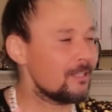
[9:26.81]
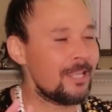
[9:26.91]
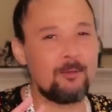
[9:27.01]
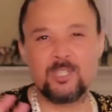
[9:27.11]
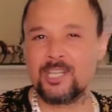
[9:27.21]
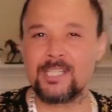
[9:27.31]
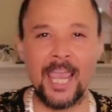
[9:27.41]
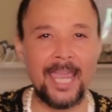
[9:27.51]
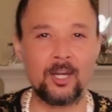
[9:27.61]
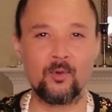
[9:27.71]
They was just
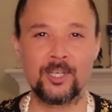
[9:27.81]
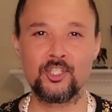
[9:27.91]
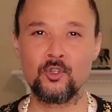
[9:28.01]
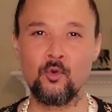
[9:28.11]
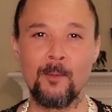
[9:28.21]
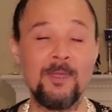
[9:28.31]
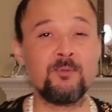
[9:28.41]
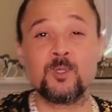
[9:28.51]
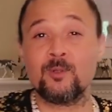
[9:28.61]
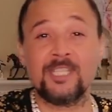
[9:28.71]
catering to him. It
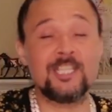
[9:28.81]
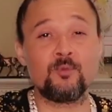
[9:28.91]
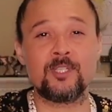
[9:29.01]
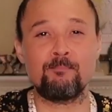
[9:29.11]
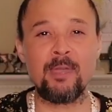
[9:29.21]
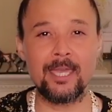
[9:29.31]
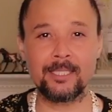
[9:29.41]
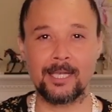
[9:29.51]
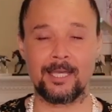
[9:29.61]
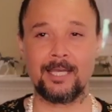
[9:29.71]
was, this was
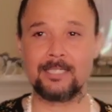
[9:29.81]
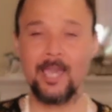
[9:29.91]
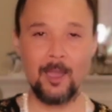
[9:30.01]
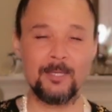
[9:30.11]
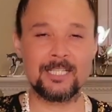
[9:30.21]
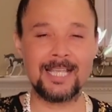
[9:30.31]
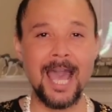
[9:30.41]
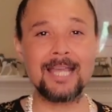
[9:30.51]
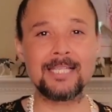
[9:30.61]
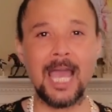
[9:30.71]
big to us because
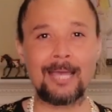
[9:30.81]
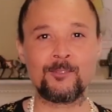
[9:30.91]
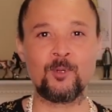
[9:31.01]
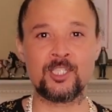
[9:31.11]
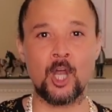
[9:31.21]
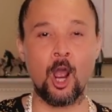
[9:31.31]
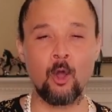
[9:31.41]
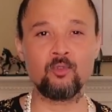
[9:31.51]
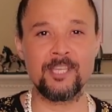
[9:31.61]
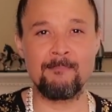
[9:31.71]
High Times was the
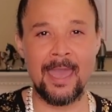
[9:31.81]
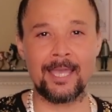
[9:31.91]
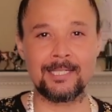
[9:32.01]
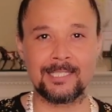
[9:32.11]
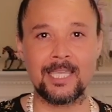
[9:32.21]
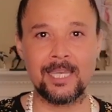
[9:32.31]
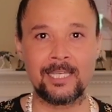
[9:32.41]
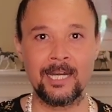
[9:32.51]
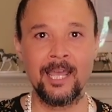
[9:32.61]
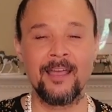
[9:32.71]
only
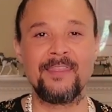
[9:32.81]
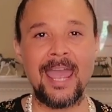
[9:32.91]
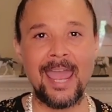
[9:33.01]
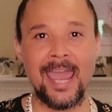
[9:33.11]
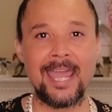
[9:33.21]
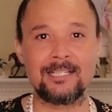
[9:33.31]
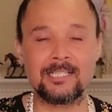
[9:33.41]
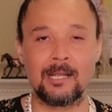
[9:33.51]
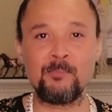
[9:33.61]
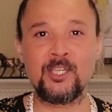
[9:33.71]
magazine that had
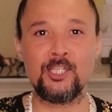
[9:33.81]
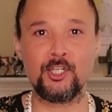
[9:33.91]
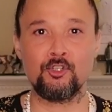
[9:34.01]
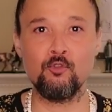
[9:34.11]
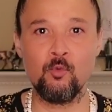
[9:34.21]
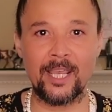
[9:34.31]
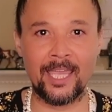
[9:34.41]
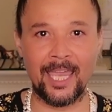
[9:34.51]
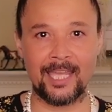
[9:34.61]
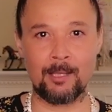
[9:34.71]
something to do with
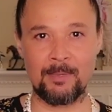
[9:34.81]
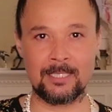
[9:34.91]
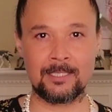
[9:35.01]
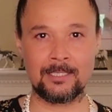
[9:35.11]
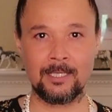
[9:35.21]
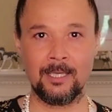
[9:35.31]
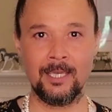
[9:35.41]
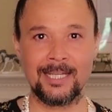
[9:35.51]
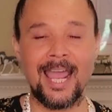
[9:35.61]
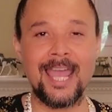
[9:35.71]
cannabis,
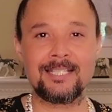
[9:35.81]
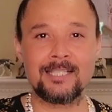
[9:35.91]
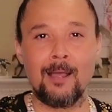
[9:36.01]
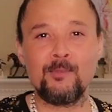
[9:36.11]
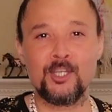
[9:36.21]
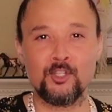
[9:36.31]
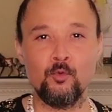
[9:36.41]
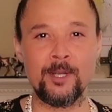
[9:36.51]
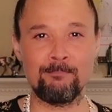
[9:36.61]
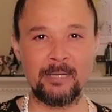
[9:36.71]
that had something to
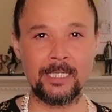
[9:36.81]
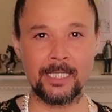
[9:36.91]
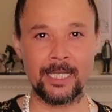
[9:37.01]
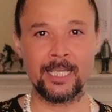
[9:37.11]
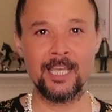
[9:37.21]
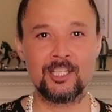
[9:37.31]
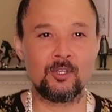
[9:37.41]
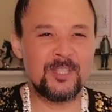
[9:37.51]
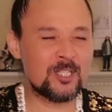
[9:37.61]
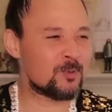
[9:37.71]
do with bud.
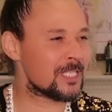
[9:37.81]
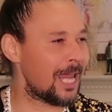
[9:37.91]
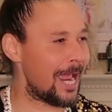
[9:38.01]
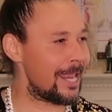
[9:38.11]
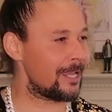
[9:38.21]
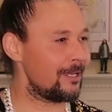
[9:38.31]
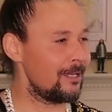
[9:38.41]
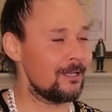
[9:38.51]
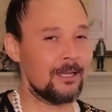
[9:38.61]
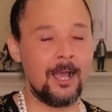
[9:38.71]
So this was like
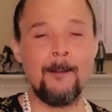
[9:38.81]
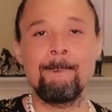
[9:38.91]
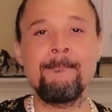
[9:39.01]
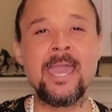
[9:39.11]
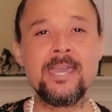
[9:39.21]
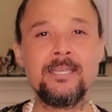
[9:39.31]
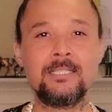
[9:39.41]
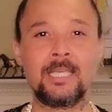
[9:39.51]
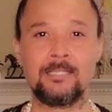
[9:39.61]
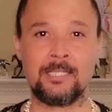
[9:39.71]

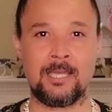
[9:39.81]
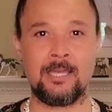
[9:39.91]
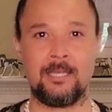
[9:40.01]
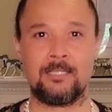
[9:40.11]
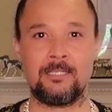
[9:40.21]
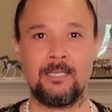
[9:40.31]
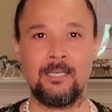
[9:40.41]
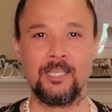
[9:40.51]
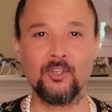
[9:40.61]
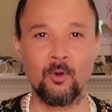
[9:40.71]
amazing to us.
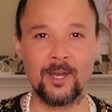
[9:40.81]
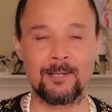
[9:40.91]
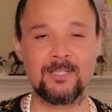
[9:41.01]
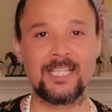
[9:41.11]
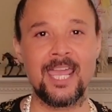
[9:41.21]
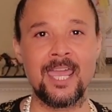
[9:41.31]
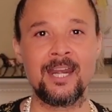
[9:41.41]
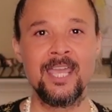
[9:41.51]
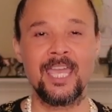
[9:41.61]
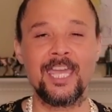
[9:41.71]
You know what I'm
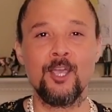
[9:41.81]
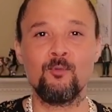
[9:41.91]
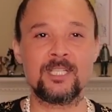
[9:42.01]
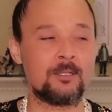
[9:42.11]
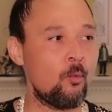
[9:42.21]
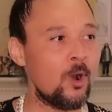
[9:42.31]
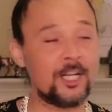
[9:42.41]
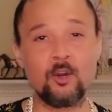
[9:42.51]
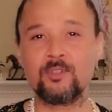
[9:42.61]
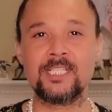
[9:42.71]
saying? And it was one
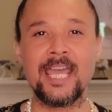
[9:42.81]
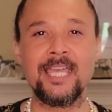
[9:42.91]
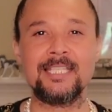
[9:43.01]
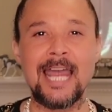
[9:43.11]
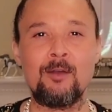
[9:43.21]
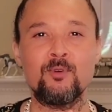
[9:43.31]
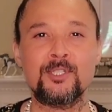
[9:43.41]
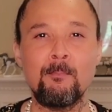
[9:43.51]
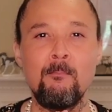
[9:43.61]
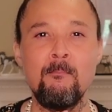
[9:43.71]
of those days that
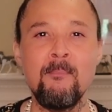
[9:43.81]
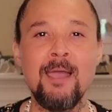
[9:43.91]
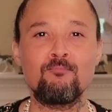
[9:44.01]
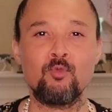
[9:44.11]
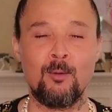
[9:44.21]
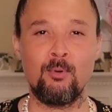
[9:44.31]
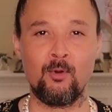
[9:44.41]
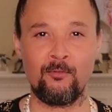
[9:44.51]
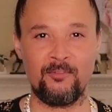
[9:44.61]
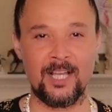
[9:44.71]
was
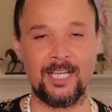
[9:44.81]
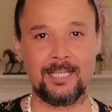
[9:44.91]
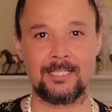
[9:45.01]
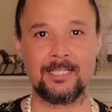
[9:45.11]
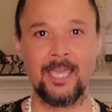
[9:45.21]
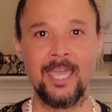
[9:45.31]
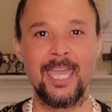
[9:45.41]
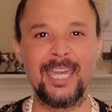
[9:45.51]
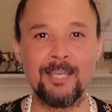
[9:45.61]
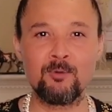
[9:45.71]
memorable for us.
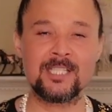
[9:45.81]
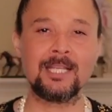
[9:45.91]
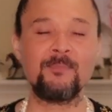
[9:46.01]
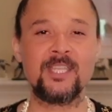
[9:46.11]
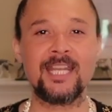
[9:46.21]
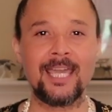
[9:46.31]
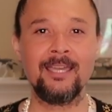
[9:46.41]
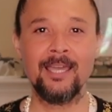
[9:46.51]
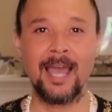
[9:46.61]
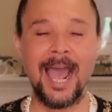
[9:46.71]
And it was something
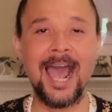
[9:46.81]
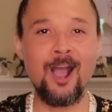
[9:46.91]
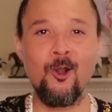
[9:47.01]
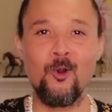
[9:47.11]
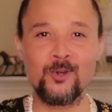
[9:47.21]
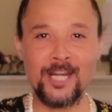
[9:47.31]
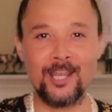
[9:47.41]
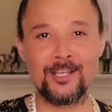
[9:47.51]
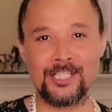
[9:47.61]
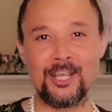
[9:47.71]
that I hold
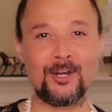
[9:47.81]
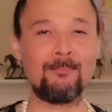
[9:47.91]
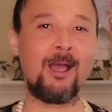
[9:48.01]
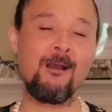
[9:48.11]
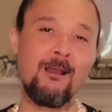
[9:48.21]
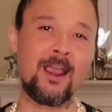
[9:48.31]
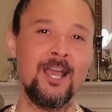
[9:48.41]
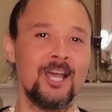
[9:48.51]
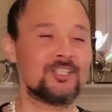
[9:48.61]
near and dear to my heart.